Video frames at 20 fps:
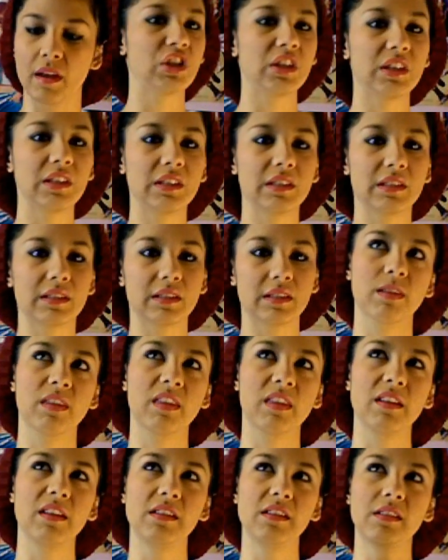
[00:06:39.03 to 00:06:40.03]
She is
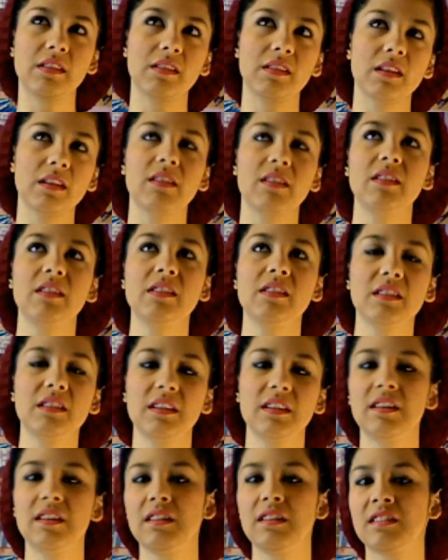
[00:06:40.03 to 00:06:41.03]
the
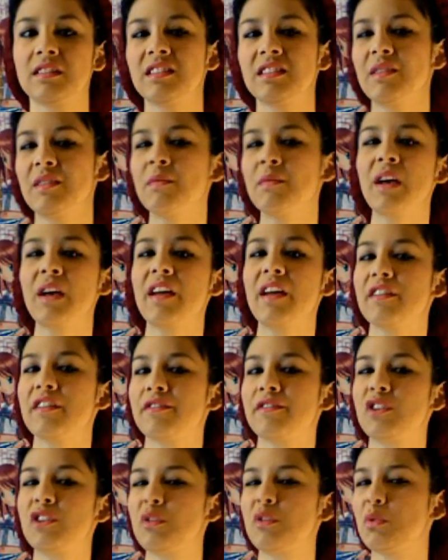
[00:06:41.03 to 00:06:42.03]
descendant in some kind
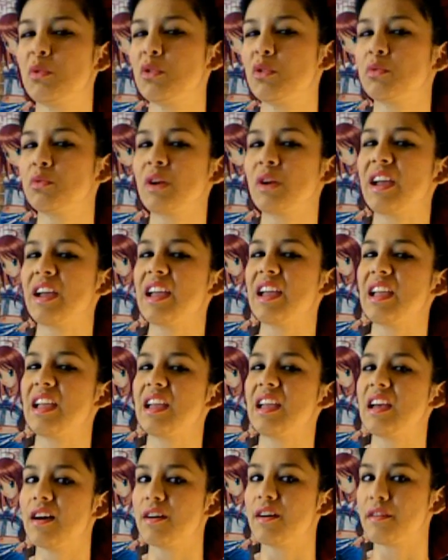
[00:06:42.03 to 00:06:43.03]
of form or
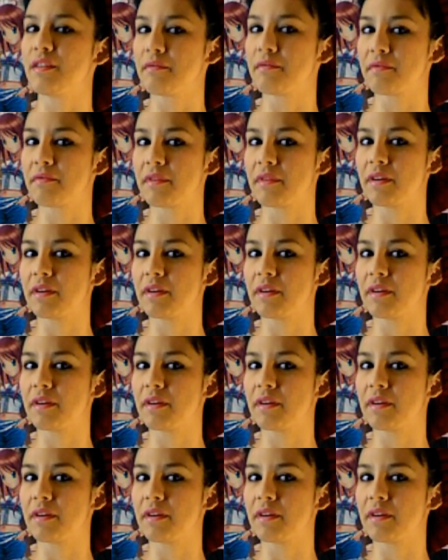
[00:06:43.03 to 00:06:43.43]
way of